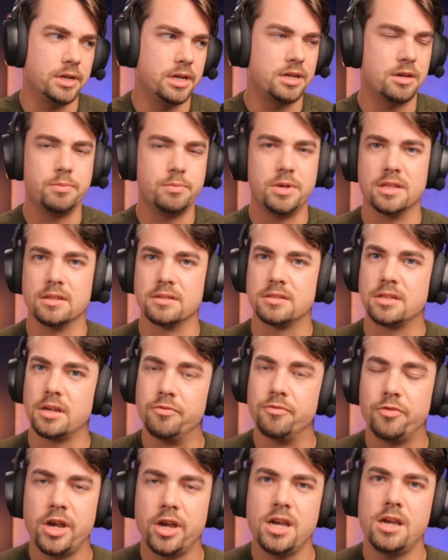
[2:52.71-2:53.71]
could be in the same
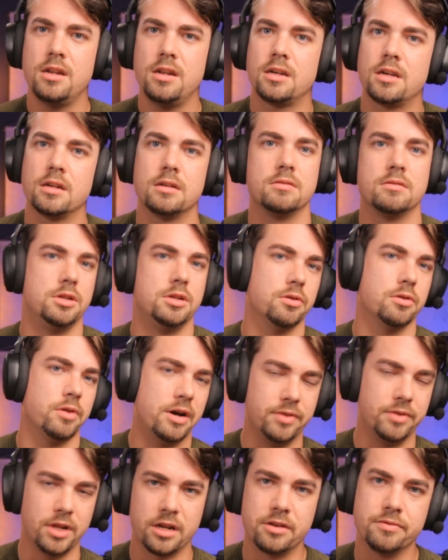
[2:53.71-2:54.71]
vein, it could you know have
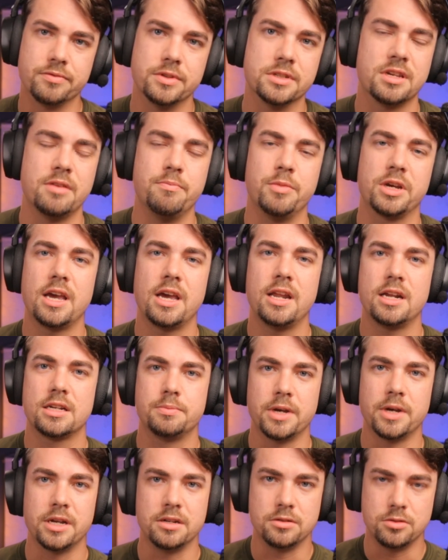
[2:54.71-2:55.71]
a lot of the same mechanics,
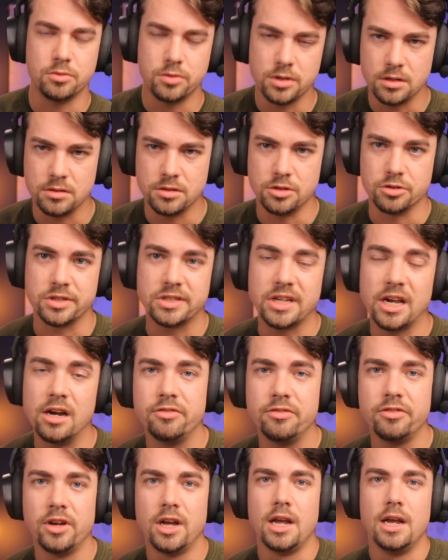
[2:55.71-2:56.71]
but do it
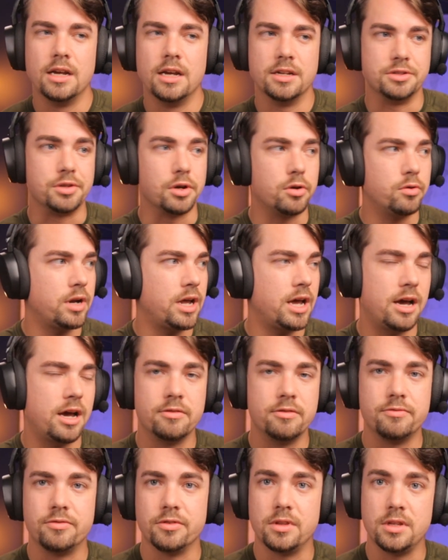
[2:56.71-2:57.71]
yourself. Don't
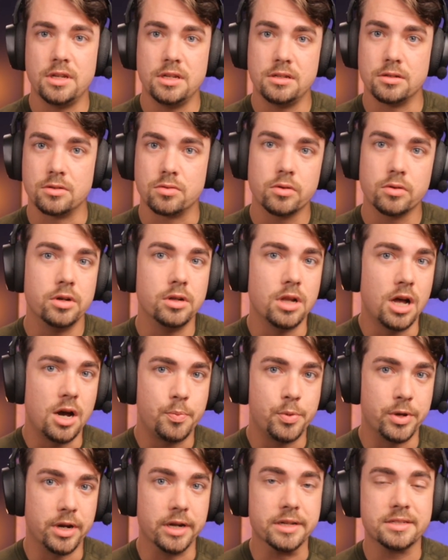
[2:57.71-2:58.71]
have the tutorial up
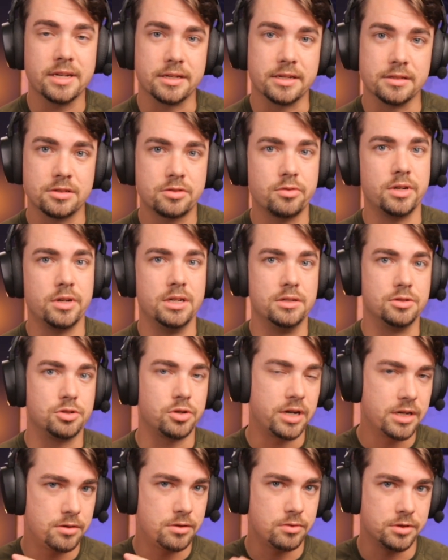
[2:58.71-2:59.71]
in a second screen. Try
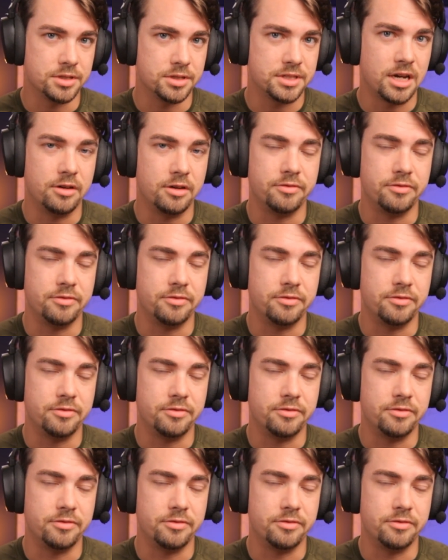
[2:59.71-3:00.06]
to do it yourself,